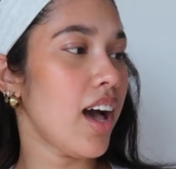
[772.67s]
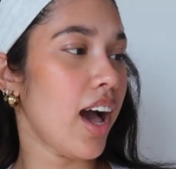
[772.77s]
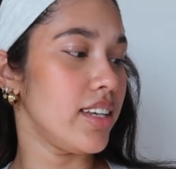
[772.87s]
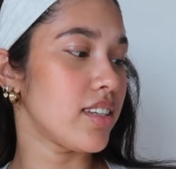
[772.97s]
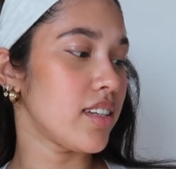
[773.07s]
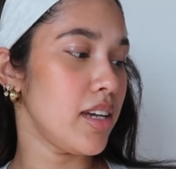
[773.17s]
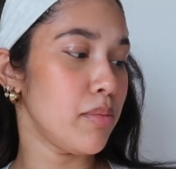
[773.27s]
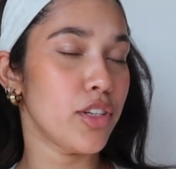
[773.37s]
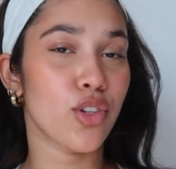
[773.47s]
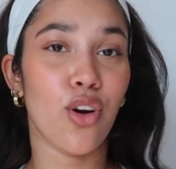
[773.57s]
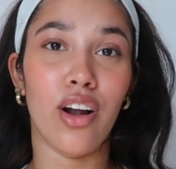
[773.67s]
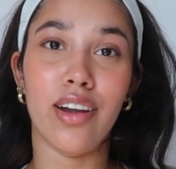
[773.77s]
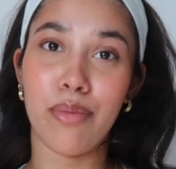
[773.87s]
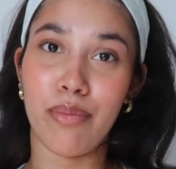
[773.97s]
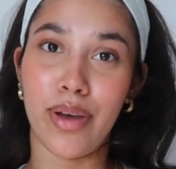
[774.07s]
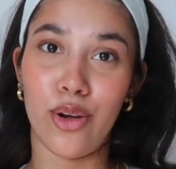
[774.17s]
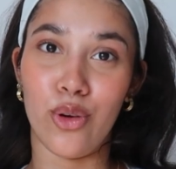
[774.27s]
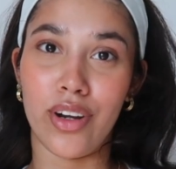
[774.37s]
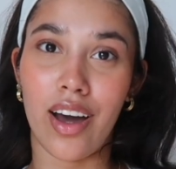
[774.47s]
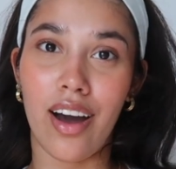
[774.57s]
ice cream. It's called
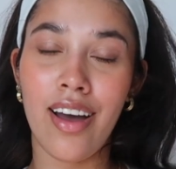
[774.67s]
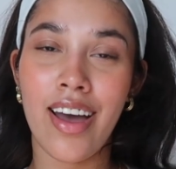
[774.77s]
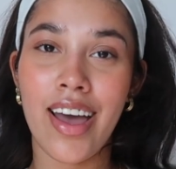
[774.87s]
Melona.